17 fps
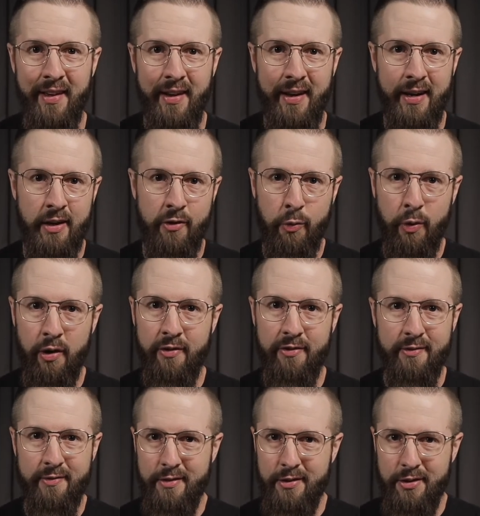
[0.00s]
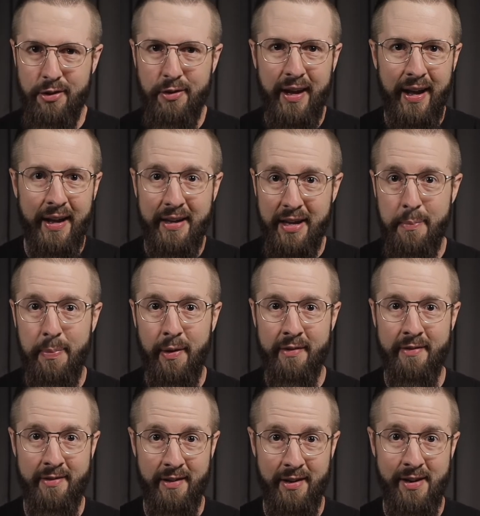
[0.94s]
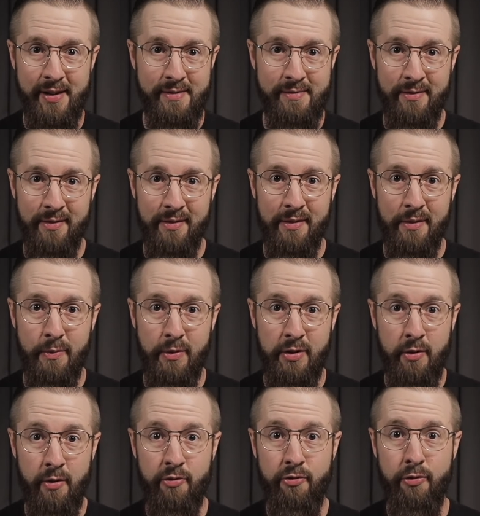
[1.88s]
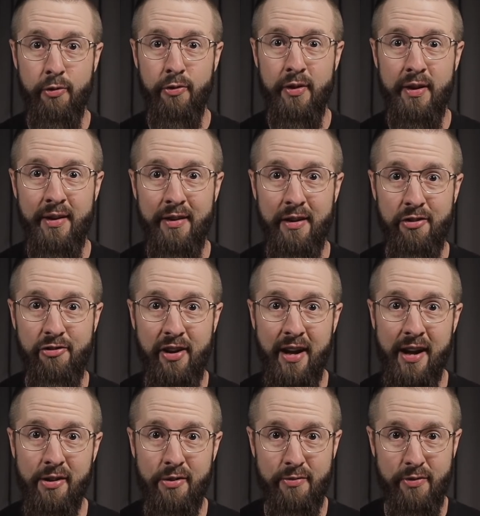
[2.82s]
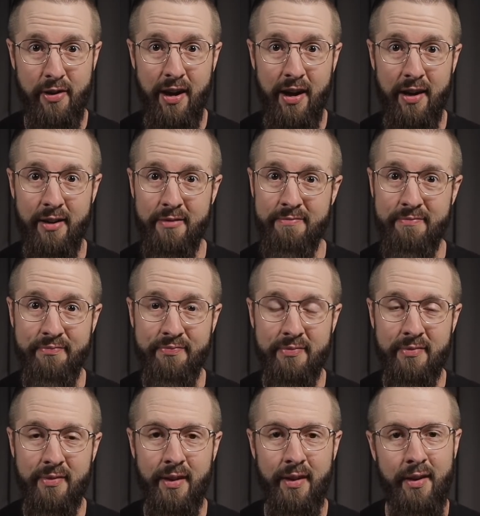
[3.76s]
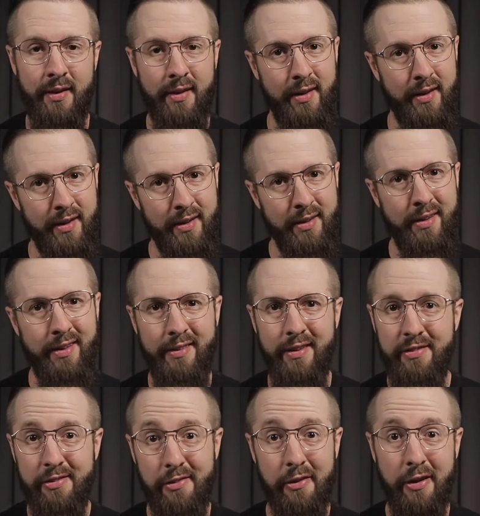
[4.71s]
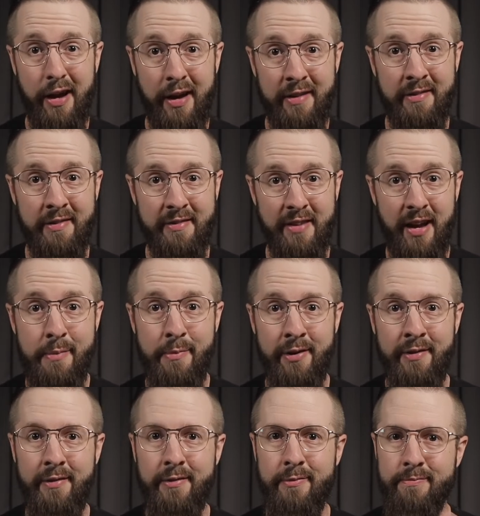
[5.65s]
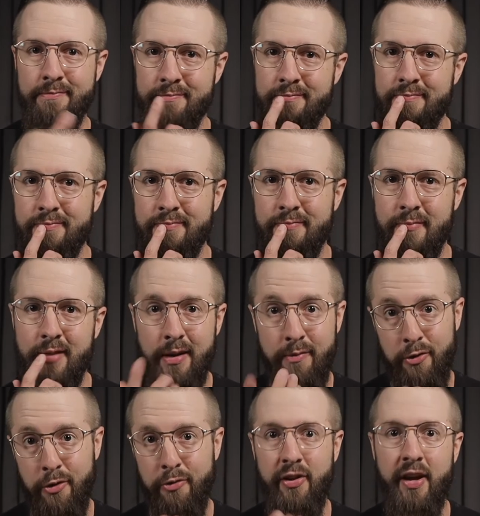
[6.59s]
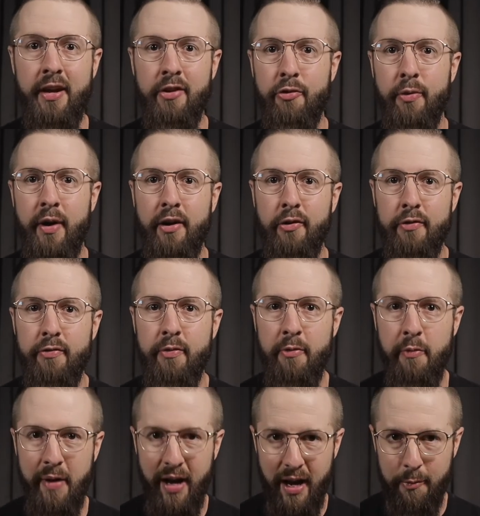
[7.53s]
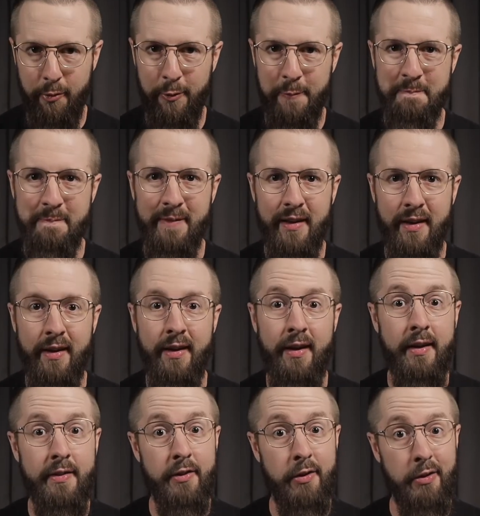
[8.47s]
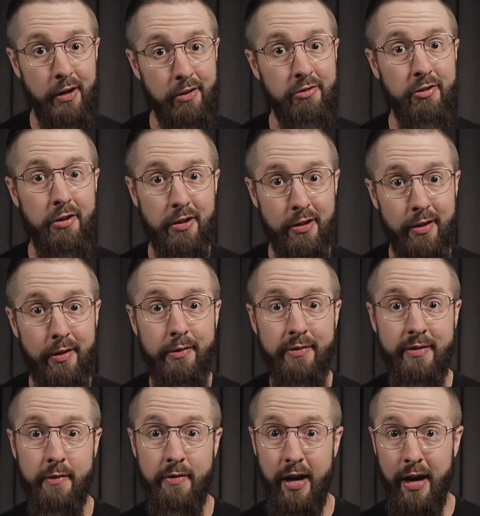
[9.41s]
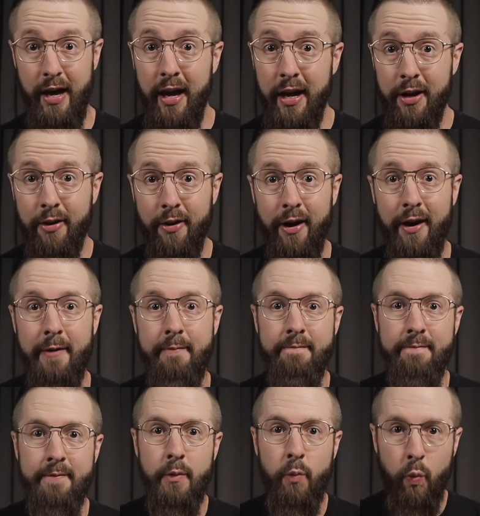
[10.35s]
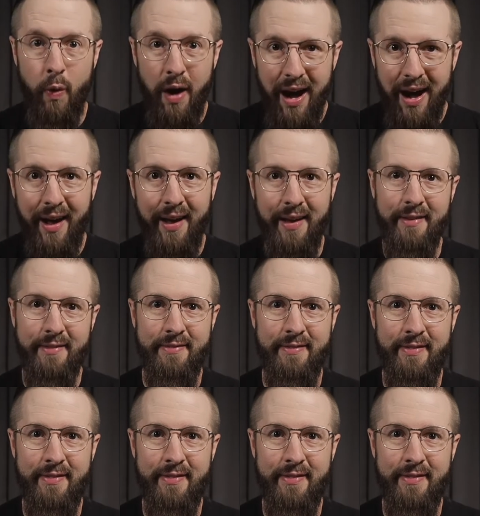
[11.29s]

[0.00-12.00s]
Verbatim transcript: In other words, you can't keep on sinning when you are truly a child of God. Now, these are the kinds of statements, even though taken directly from the Bible, that'll get you accused of a hate crime. Why?